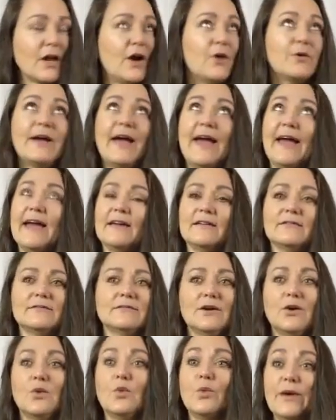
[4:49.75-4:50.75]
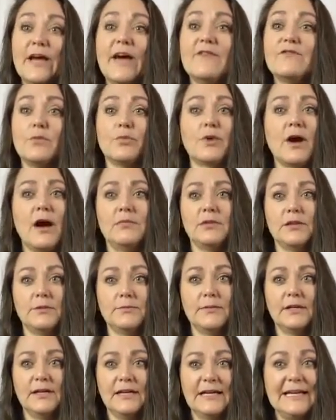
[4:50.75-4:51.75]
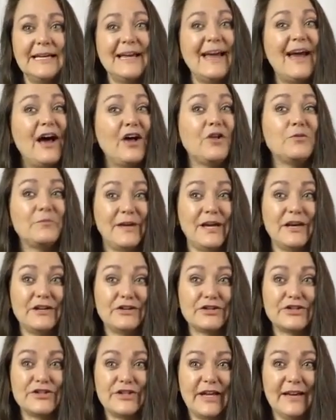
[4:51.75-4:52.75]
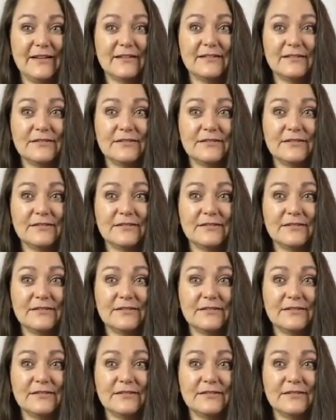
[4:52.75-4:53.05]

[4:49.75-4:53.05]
Okay, we have a problem. Help me understand.